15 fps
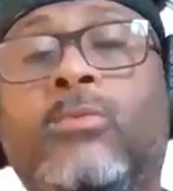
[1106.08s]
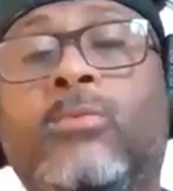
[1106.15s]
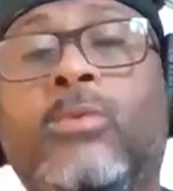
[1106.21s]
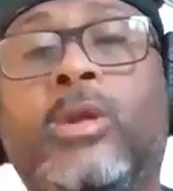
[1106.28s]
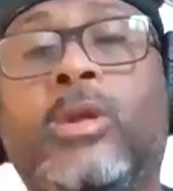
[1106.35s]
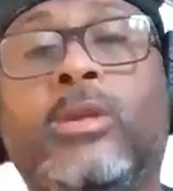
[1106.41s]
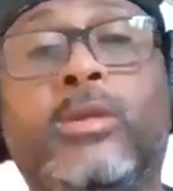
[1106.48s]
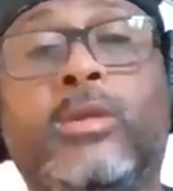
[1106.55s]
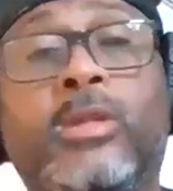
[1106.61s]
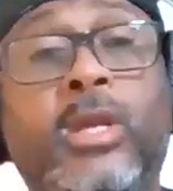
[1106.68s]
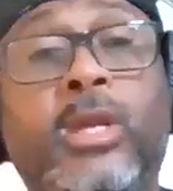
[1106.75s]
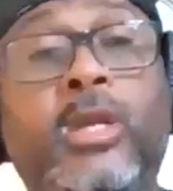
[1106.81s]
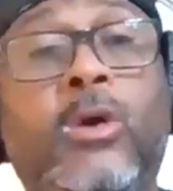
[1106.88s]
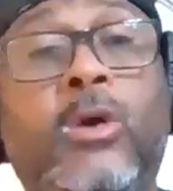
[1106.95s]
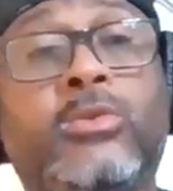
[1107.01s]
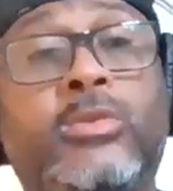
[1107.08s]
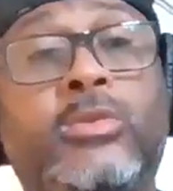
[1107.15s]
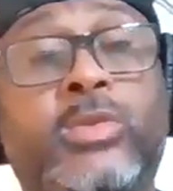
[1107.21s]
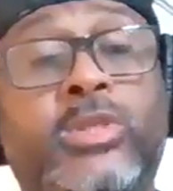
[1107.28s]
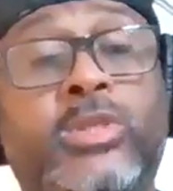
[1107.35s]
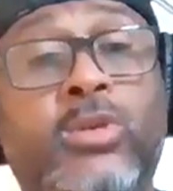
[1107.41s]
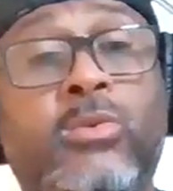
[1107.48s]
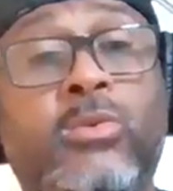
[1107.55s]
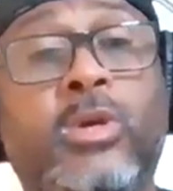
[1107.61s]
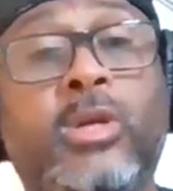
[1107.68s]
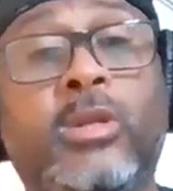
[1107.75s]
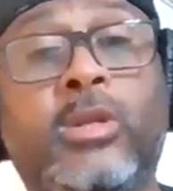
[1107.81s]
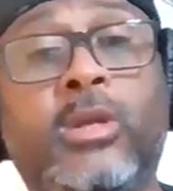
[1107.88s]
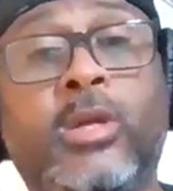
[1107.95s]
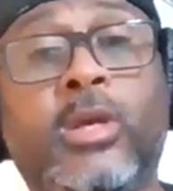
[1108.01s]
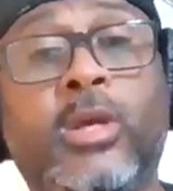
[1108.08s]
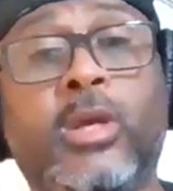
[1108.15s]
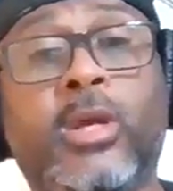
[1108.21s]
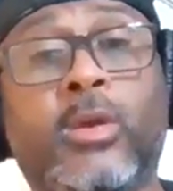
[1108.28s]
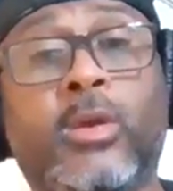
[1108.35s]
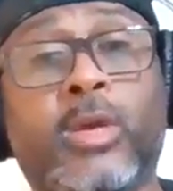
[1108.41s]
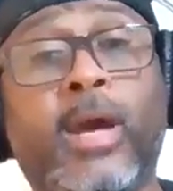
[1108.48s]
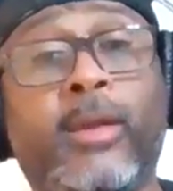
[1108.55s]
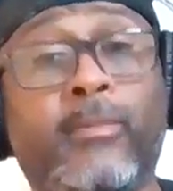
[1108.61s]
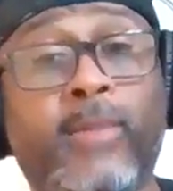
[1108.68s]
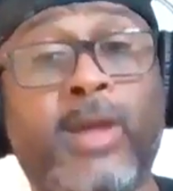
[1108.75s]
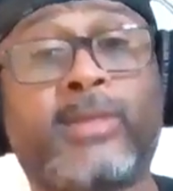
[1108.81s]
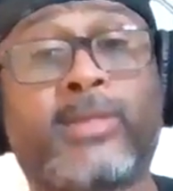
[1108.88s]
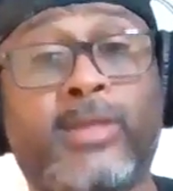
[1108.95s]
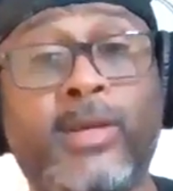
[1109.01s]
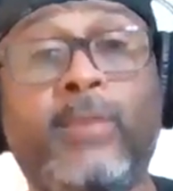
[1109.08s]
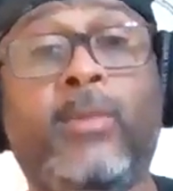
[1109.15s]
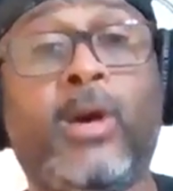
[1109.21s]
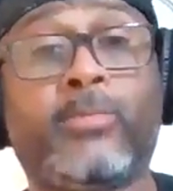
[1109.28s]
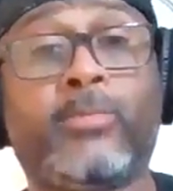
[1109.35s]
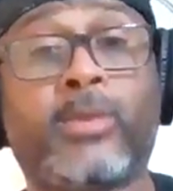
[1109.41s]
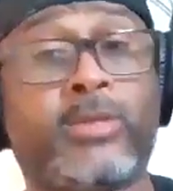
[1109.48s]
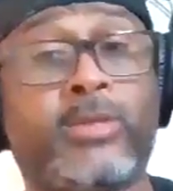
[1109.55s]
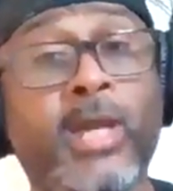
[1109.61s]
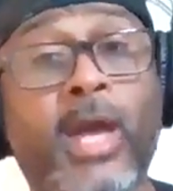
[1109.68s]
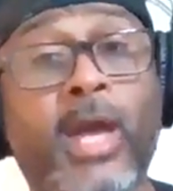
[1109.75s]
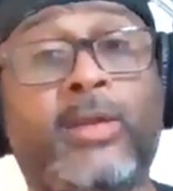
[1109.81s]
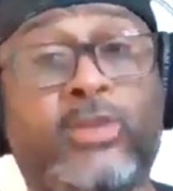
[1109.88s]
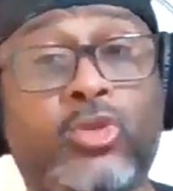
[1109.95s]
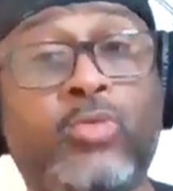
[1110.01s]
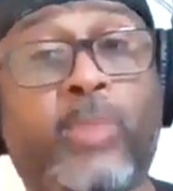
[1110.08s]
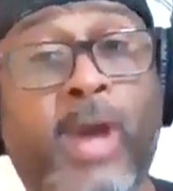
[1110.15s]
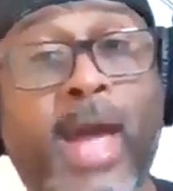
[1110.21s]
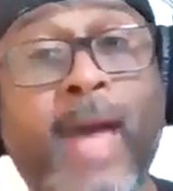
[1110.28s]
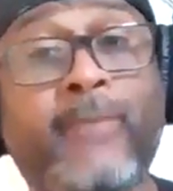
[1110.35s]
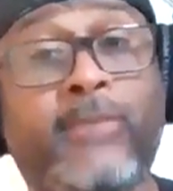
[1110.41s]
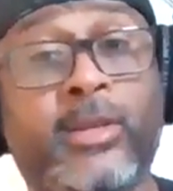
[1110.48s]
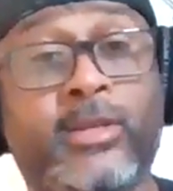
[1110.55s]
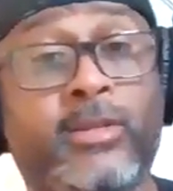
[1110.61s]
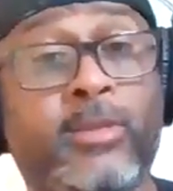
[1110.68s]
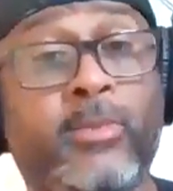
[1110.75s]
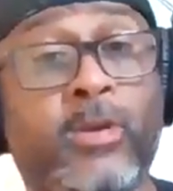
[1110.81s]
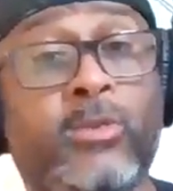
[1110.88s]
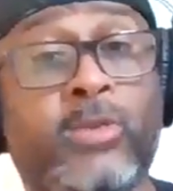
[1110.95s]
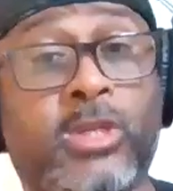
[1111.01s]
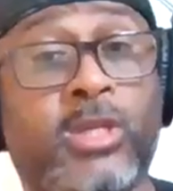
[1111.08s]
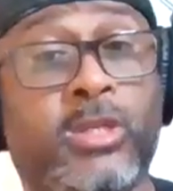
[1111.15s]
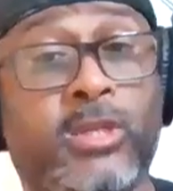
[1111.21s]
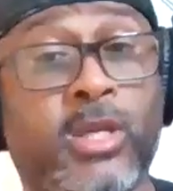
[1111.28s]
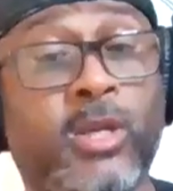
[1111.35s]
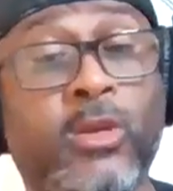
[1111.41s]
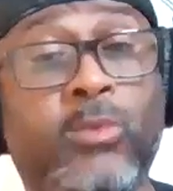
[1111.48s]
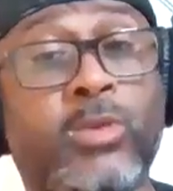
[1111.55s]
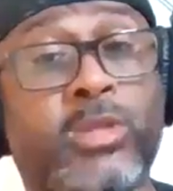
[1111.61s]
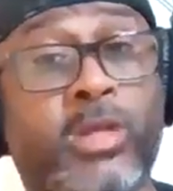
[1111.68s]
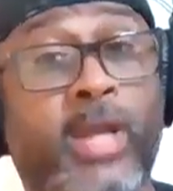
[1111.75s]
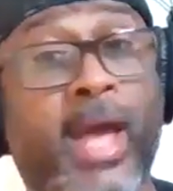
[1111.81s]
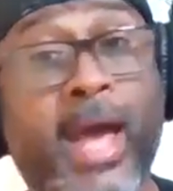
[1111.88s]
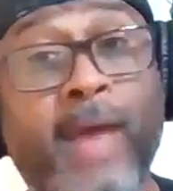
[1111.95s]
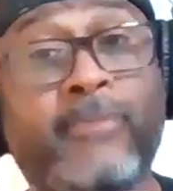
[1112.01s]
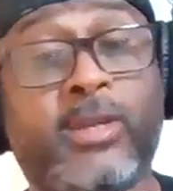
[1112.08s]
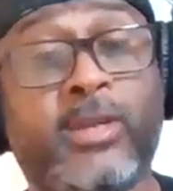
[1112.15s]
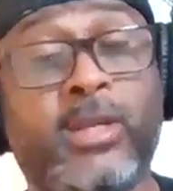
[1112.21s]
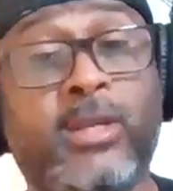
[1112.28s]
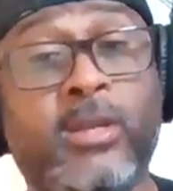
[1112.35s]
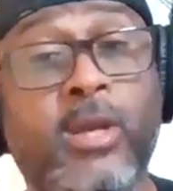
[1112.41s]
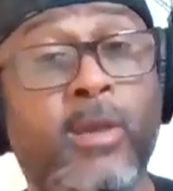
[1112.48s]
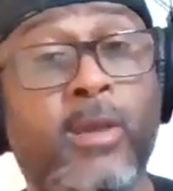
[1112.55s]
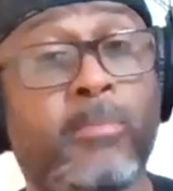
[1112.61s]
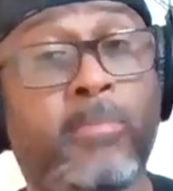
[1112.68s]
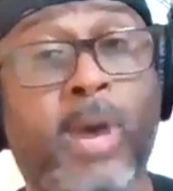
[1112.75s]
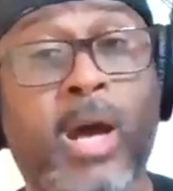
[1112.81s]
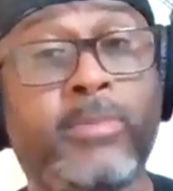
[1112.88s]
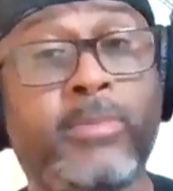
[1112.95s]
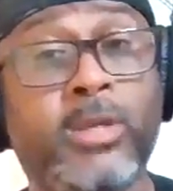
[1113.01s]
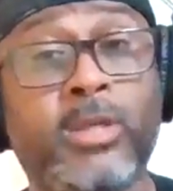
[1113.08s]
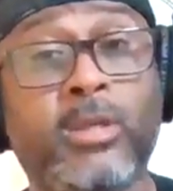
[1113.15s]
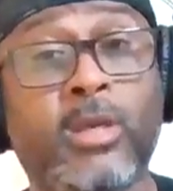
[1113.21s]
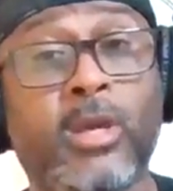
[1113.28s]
what they coach was doing kind of messed them up because they had super athletes. You know, Kendall was an athlete. Bobby